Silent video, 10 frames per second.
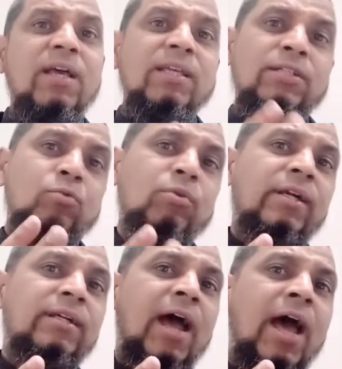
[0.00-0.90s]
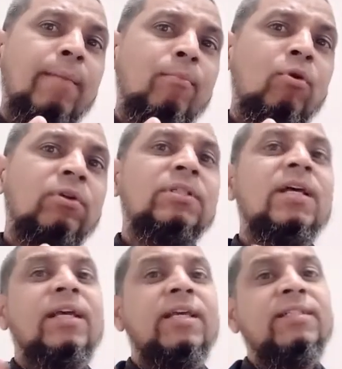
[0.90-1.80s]
student handbooks,
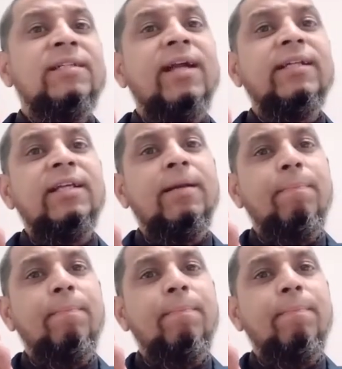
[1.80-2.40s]
strategic